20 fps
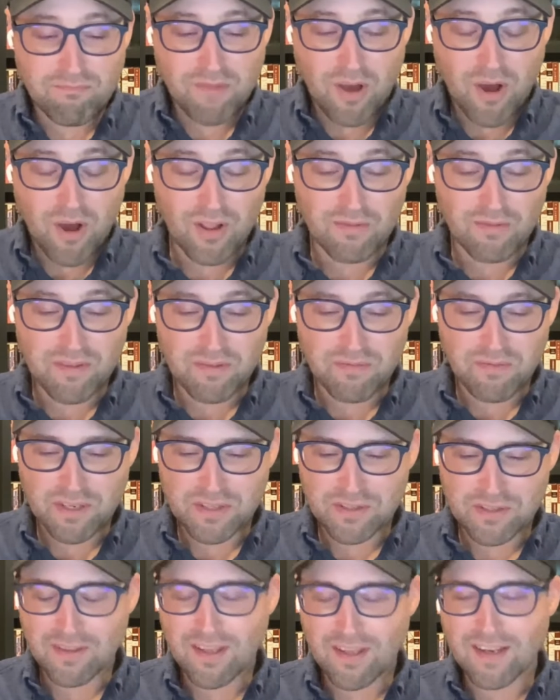all of the
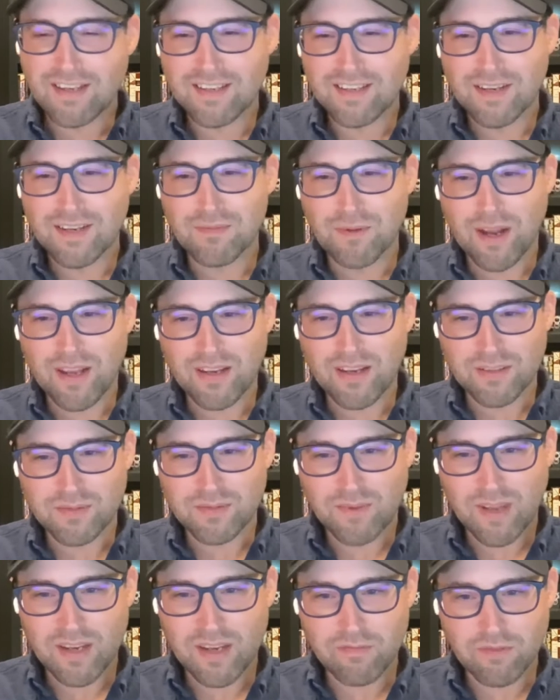fiction that he did write is
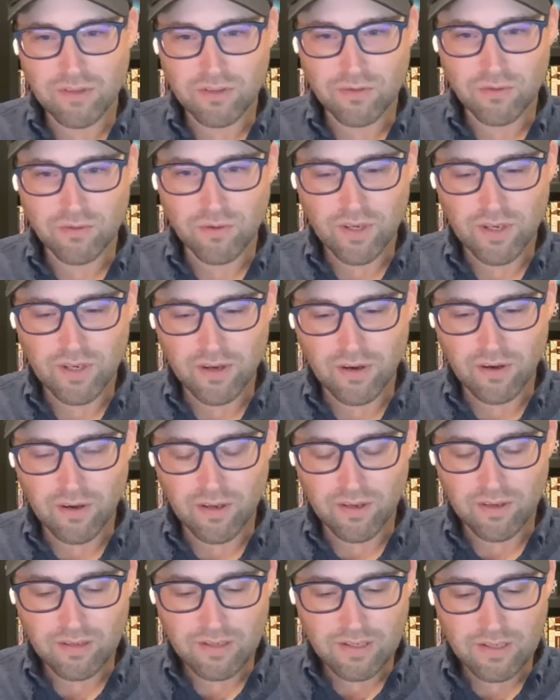kind of
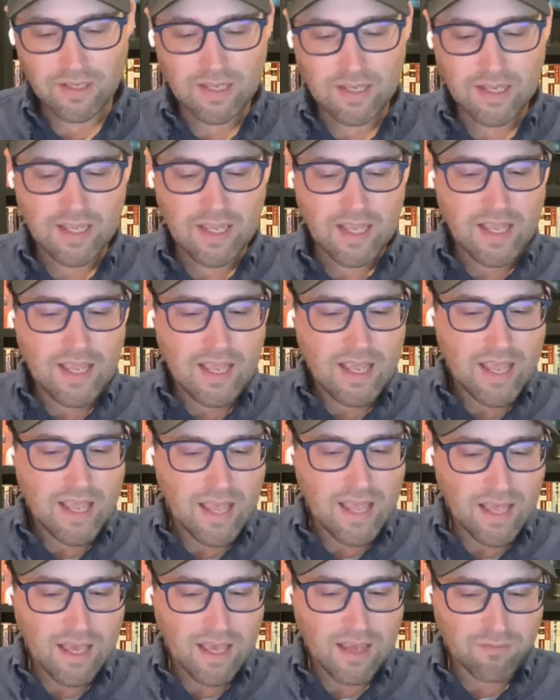extraordinary.
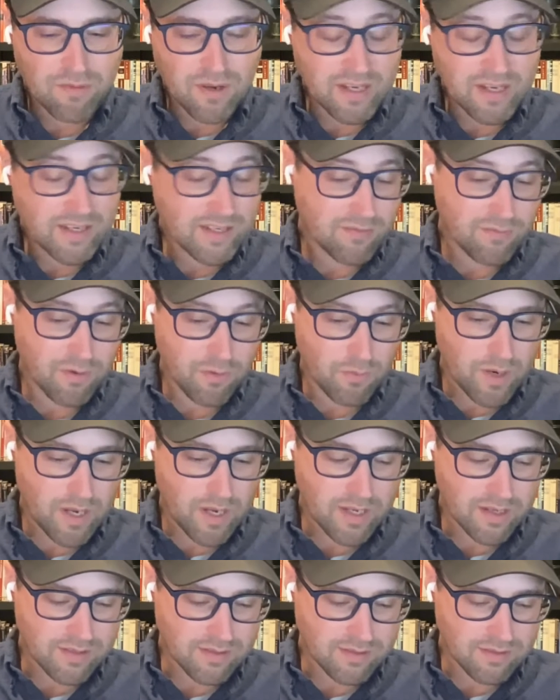and in different
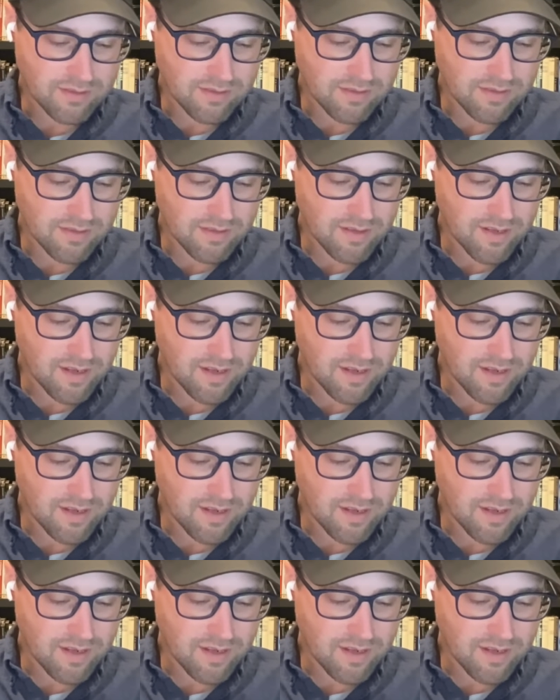ways.